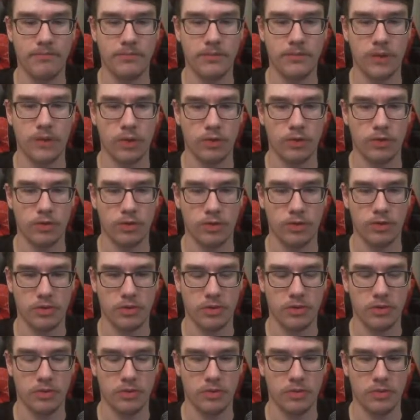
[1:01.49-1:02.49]
I'll show
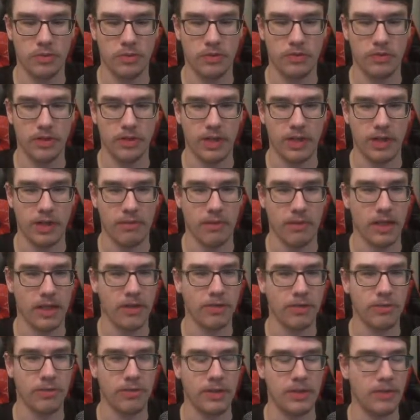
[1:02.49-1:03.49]
you if the game
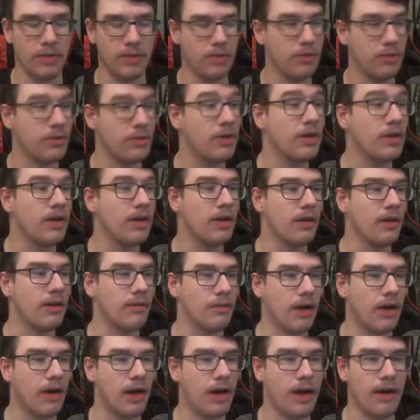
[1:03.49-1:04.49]
allows me to.
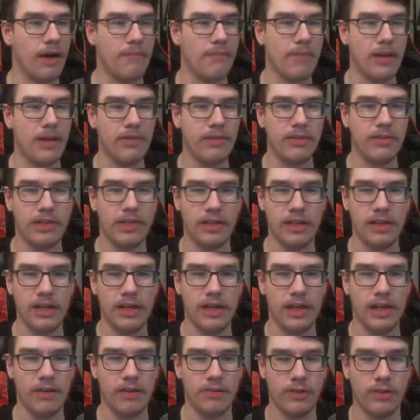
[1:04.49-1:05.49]
Uh,
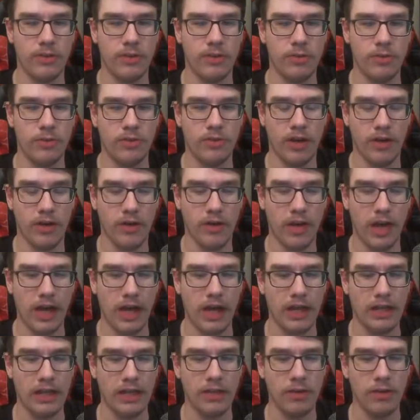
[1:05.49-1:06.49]
basically, if you sell a
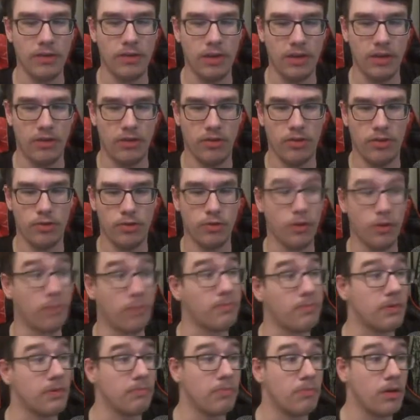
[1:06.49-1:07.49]
unit
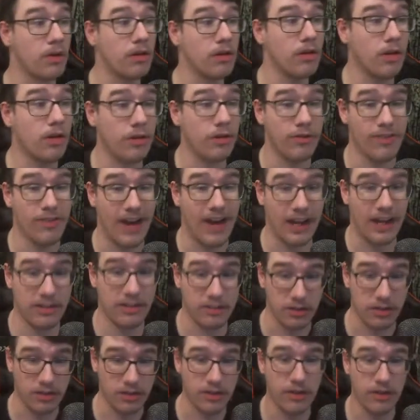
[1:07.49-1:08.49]
from the Murloc
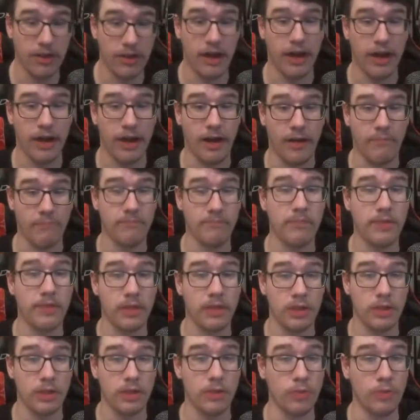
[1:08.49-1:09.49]
faction, um,
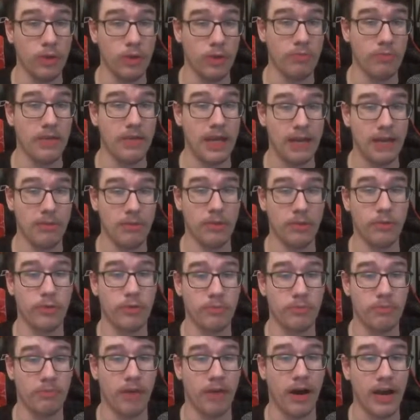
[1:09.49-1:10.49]
you will be able
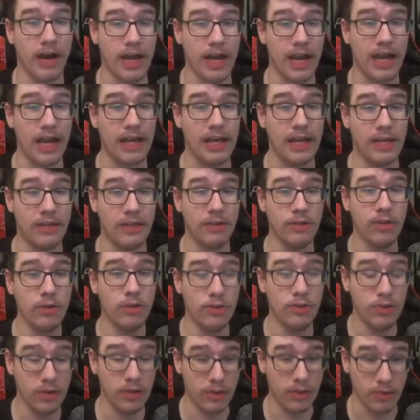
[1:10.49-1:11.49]
to buy a
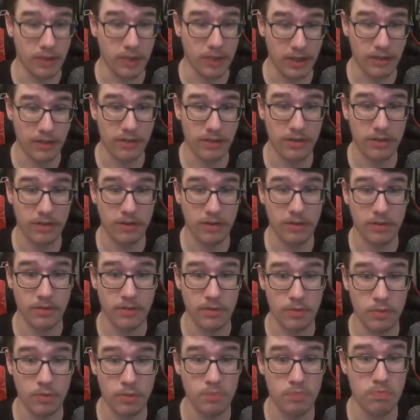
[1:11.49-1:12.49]
new unit,
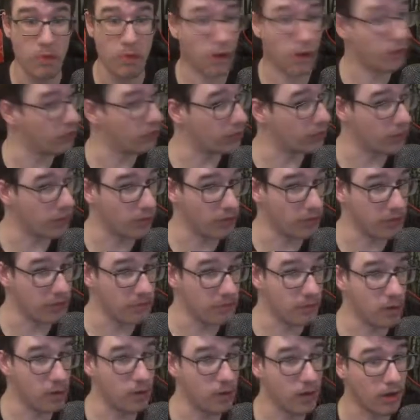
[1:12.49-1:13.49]
also from the
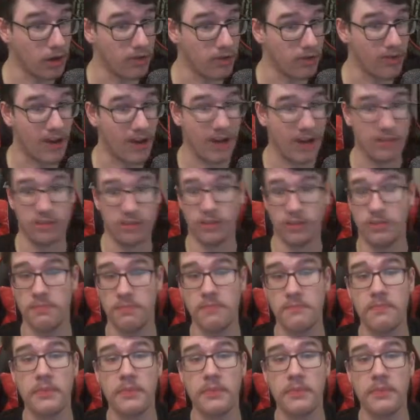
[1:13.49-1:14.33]
Murloc faction.